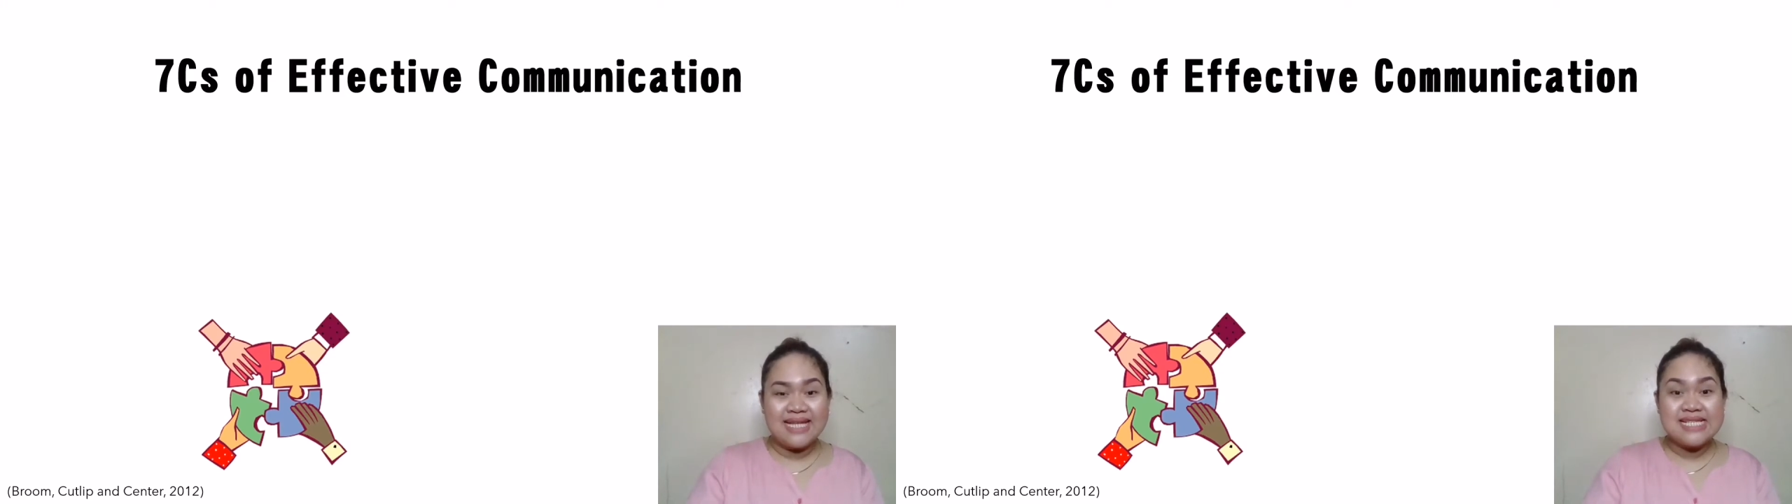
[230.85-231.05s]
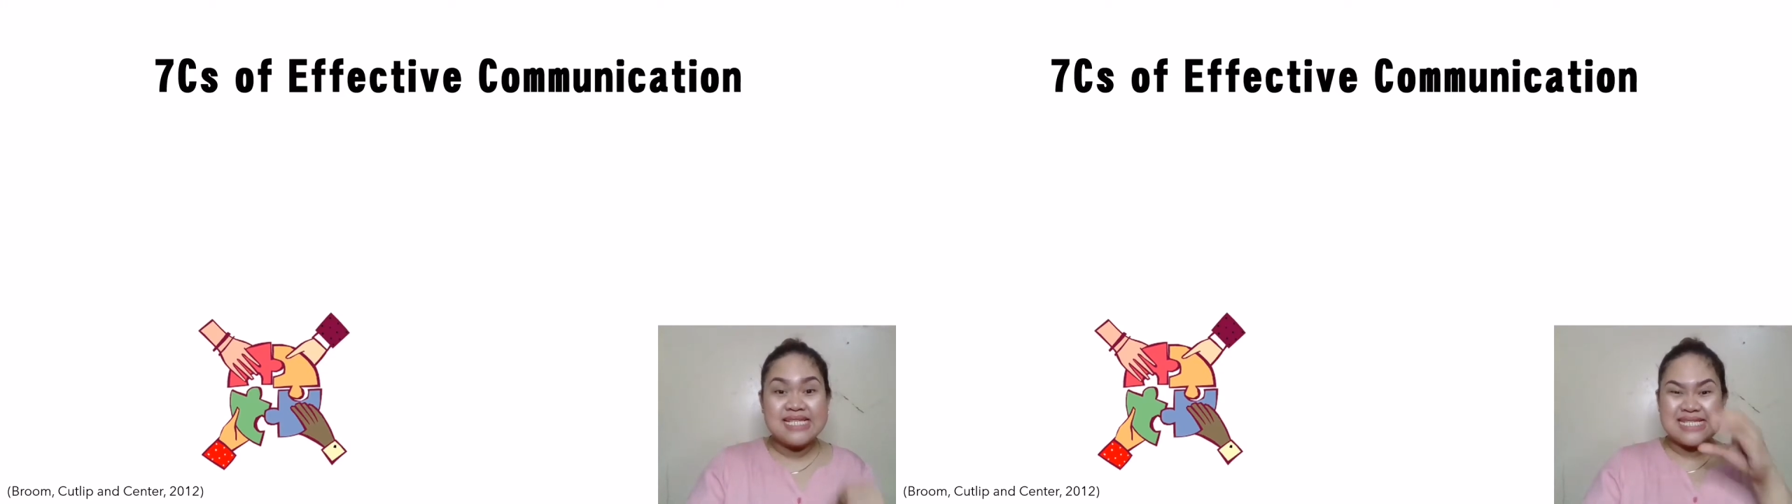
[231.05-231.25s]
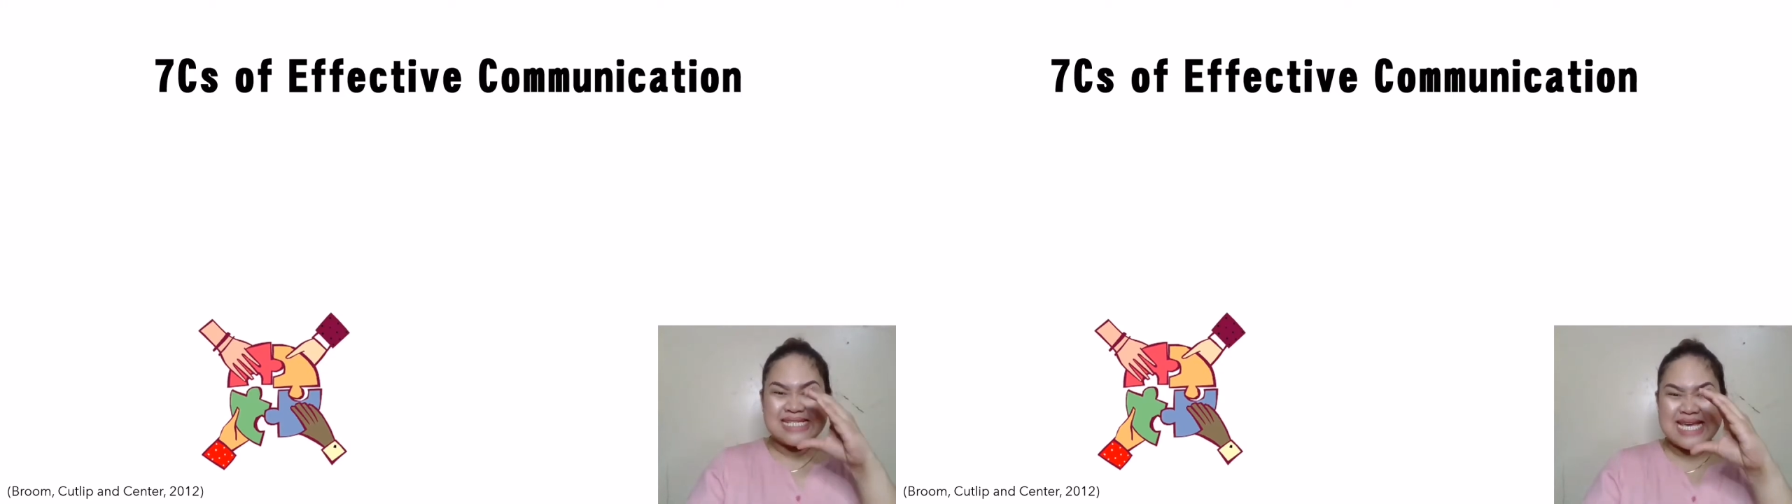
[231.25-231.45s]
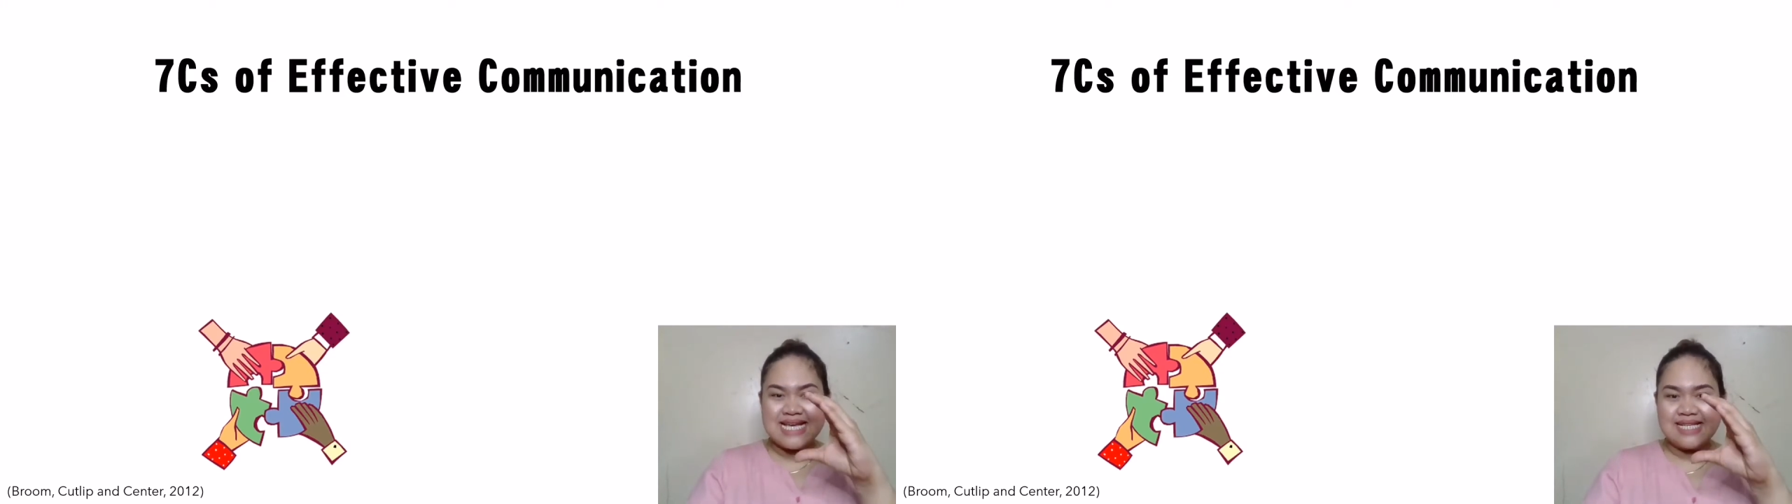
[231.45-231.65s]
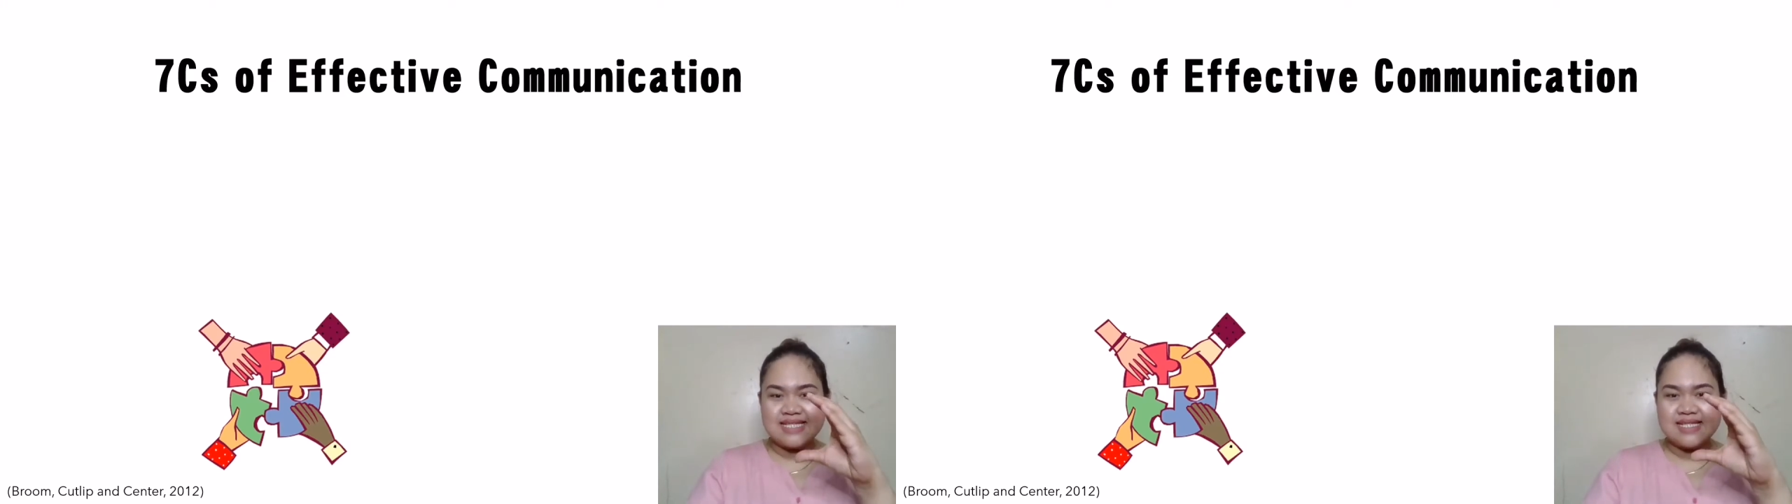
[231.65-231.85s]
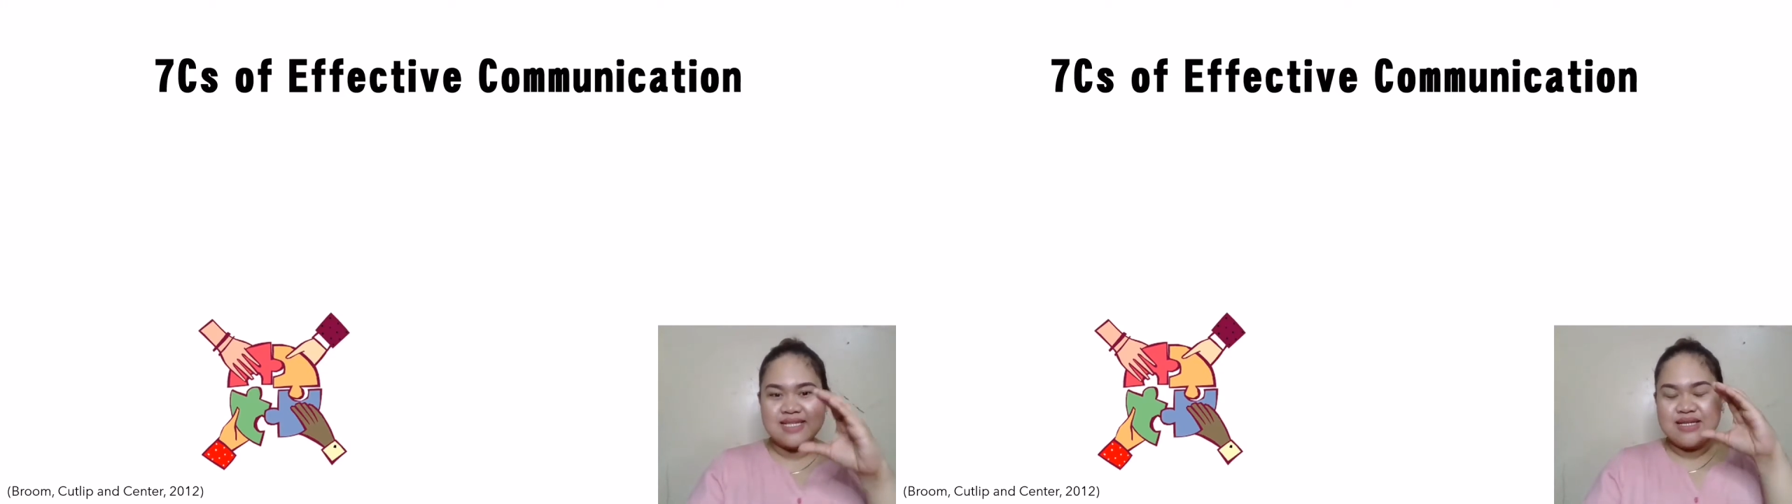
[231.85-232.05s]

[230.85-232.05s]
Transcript: these C's.